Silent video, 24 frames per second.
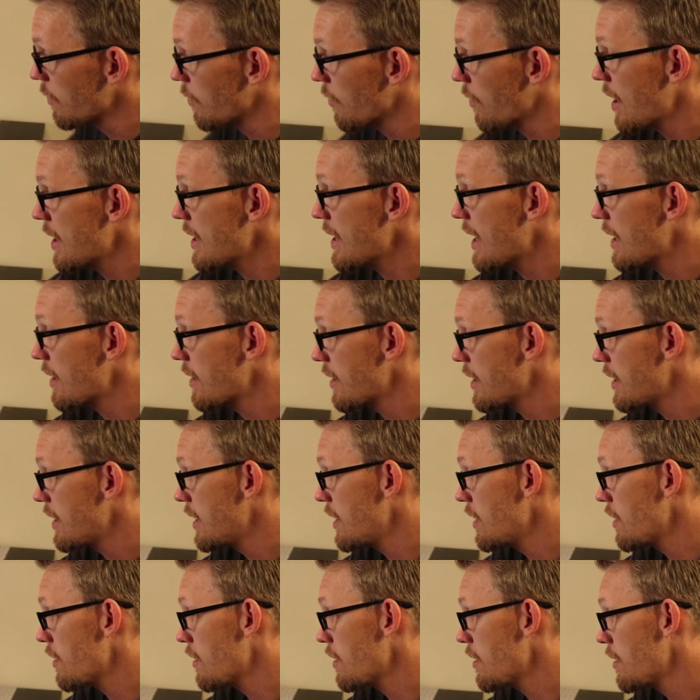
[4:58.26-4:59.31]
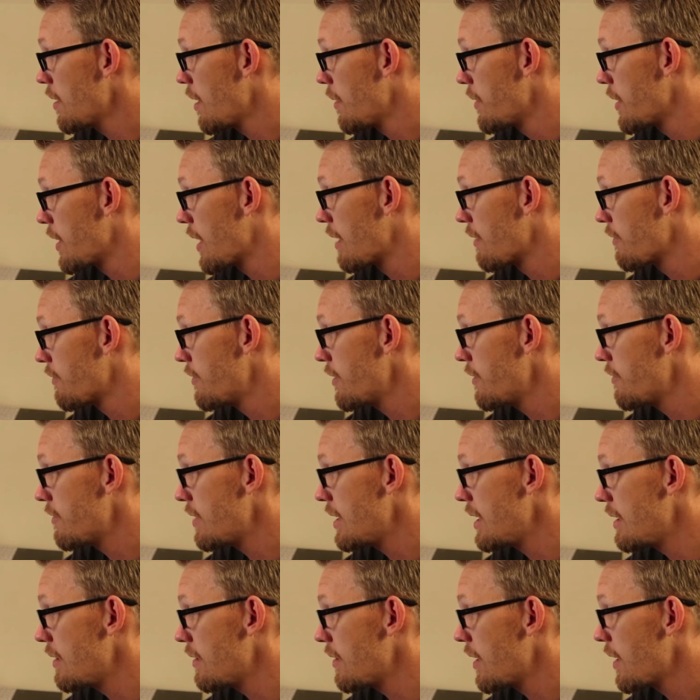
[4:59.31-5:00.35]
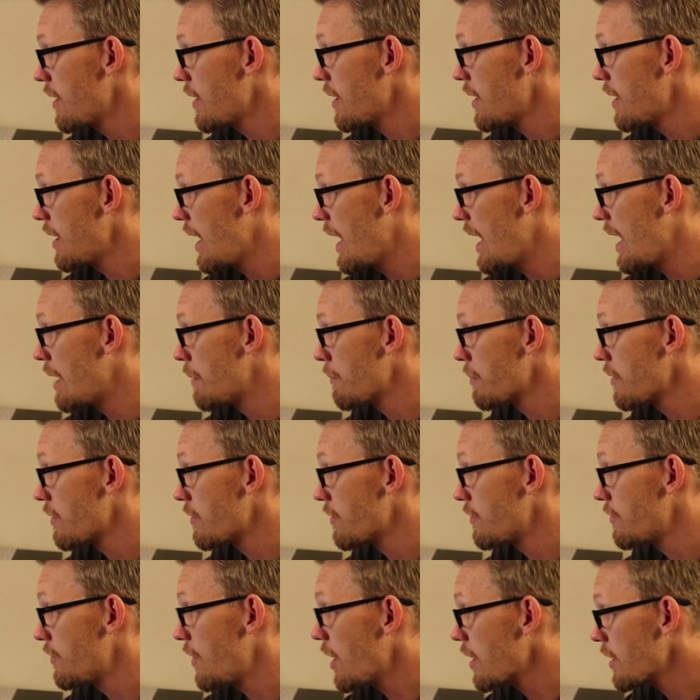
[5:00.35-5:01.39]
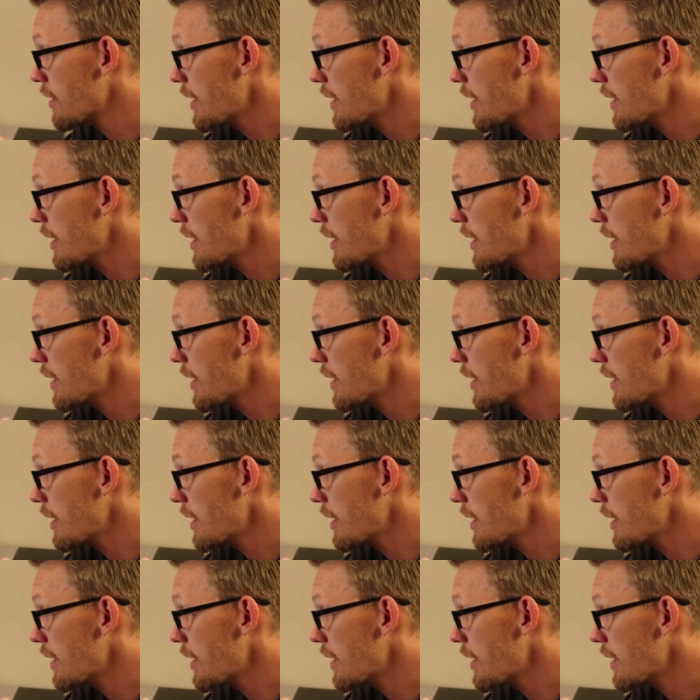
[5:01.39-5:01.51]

right out here, we got a 15 amp fog